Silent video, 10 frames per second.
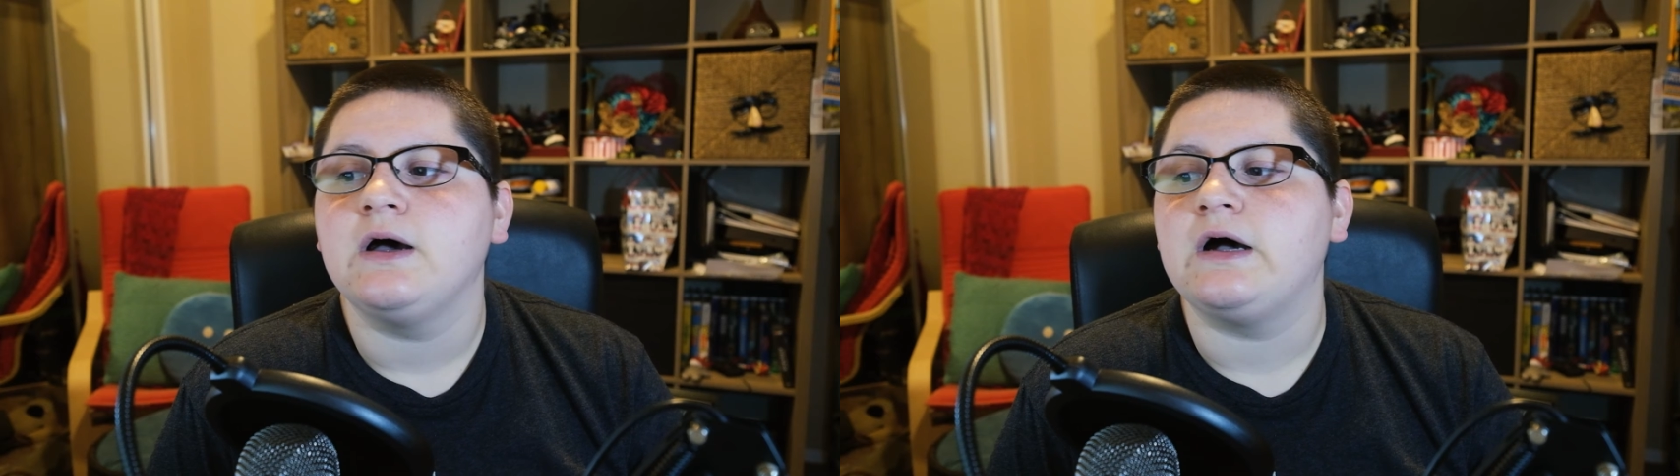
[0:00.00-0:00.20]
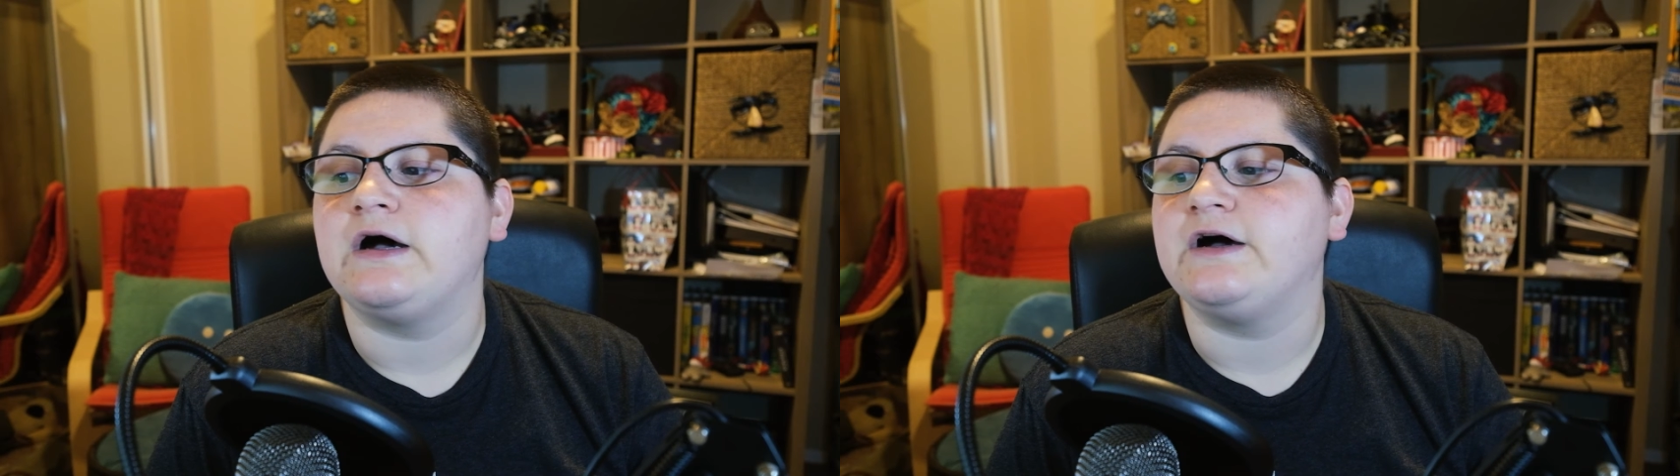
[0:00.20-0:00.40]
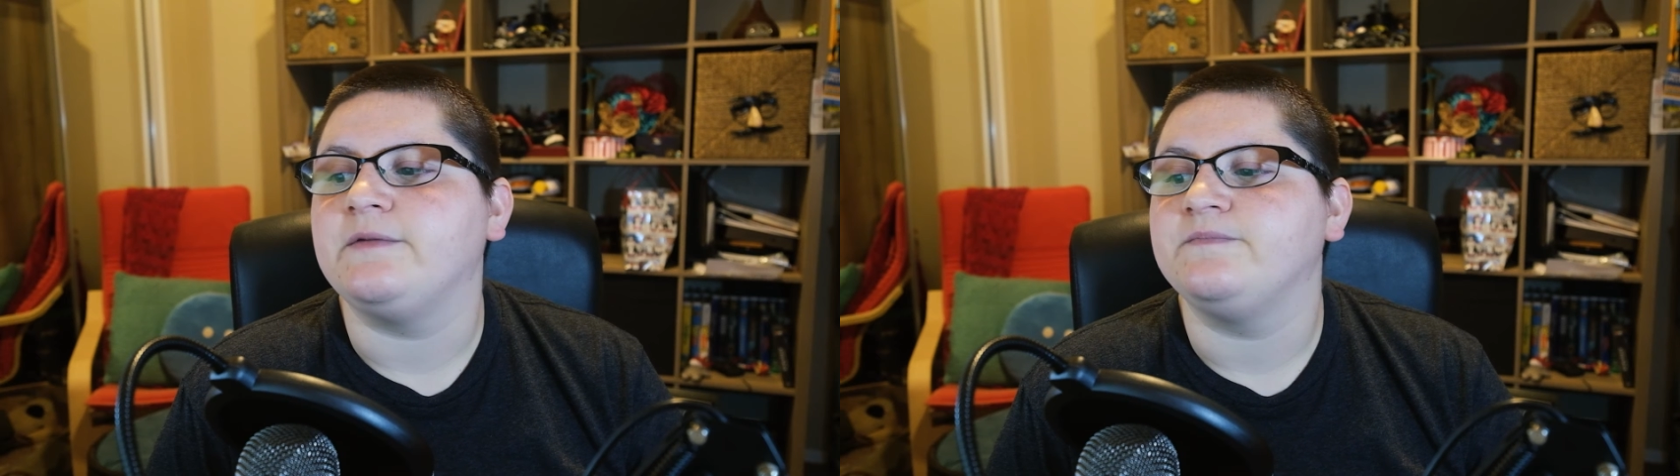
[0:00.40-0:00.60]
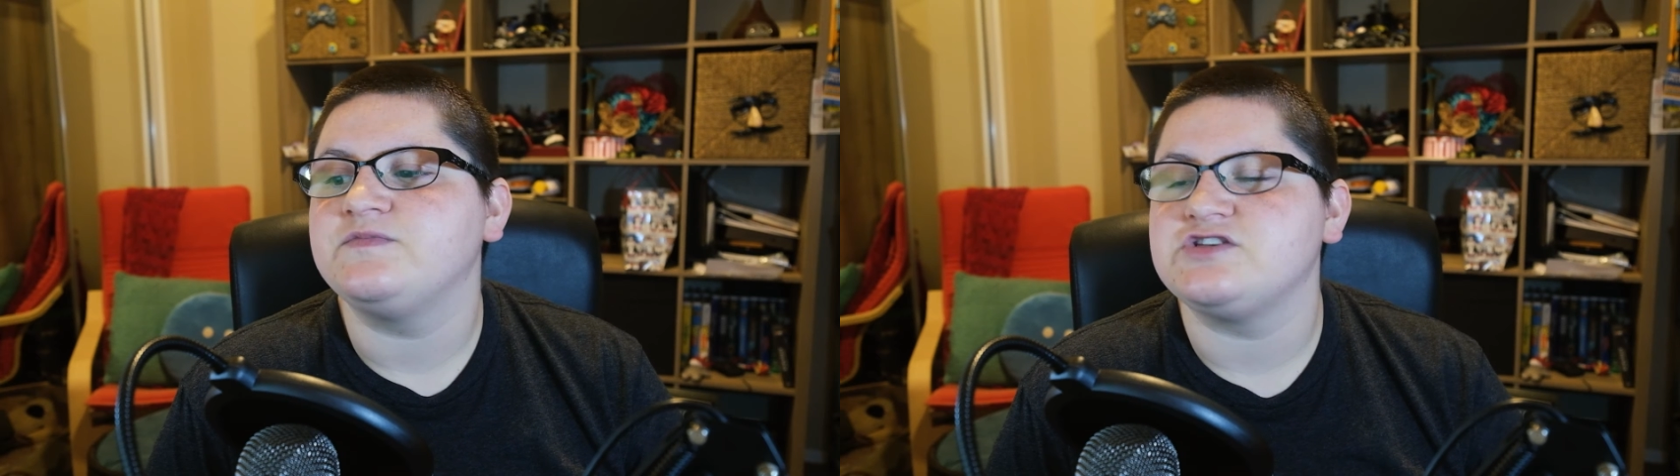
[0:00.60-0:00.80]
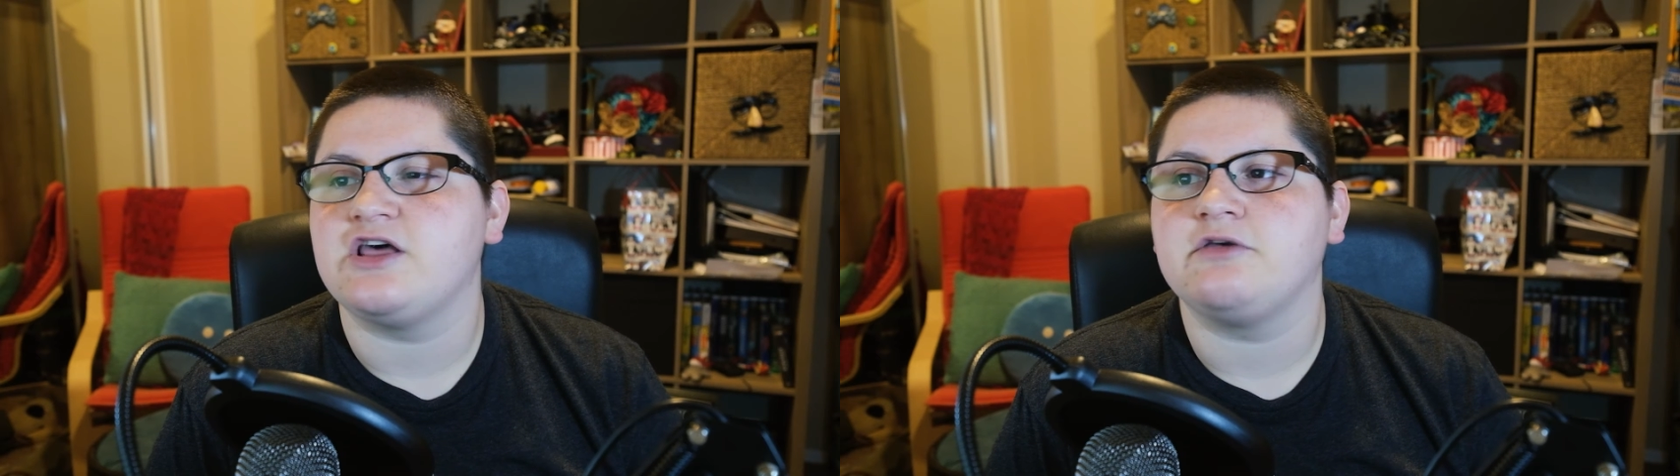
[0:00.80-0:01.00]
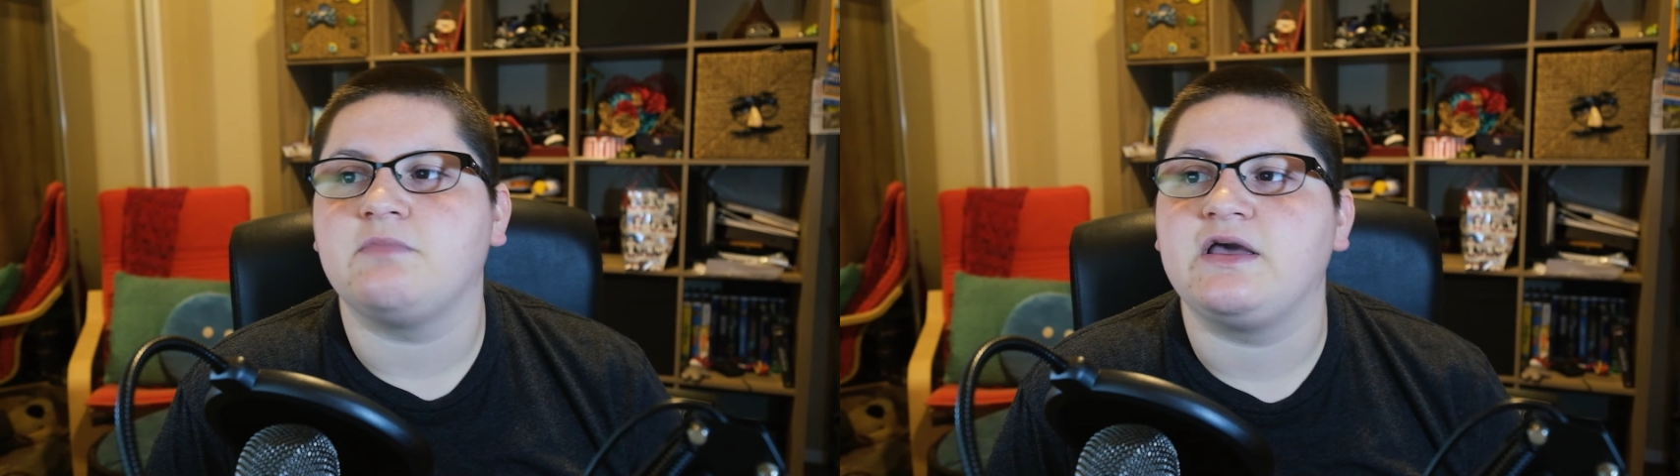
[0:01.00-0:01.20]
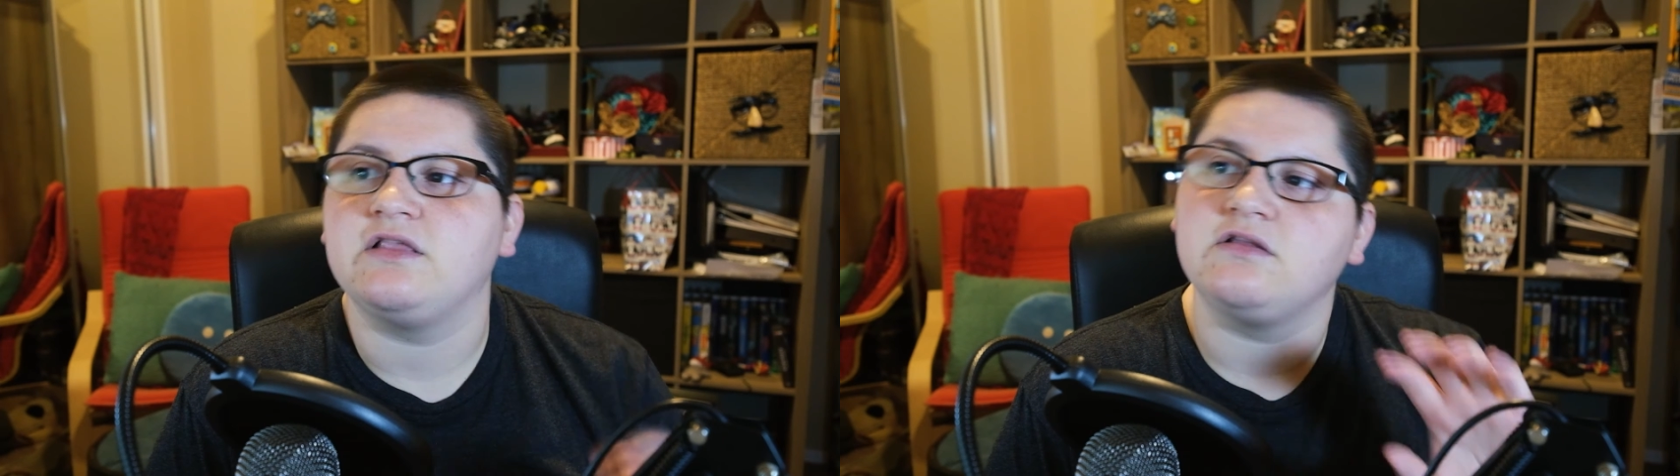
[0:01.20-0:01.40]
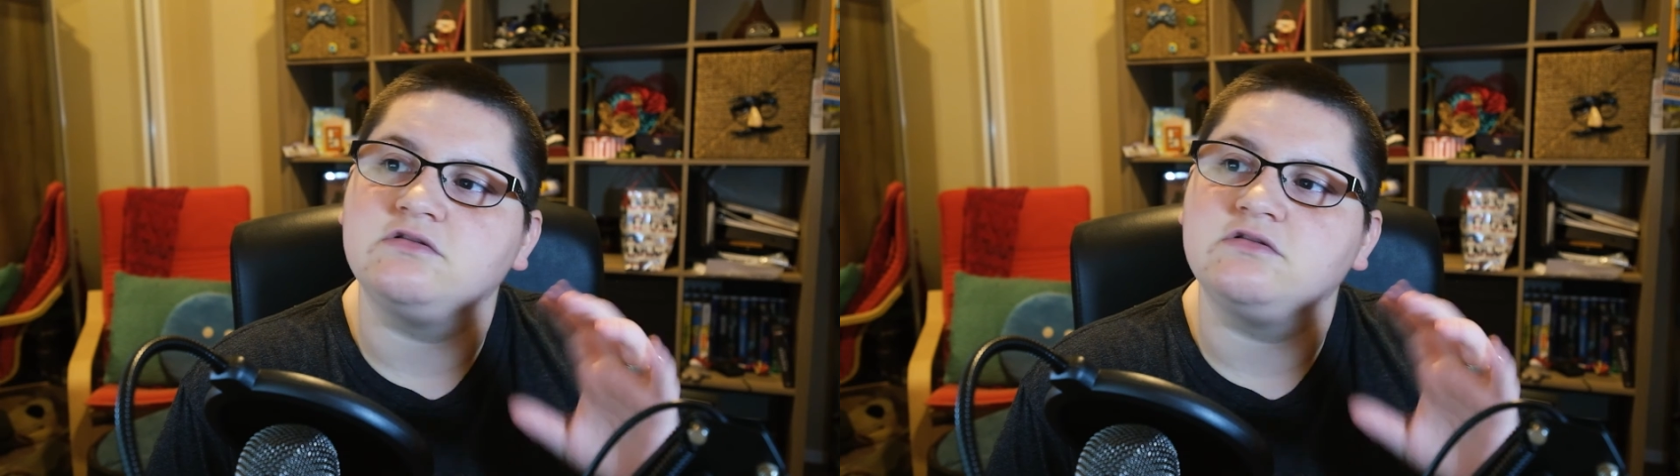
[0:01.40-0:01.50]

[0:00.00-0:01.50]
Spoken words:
So that might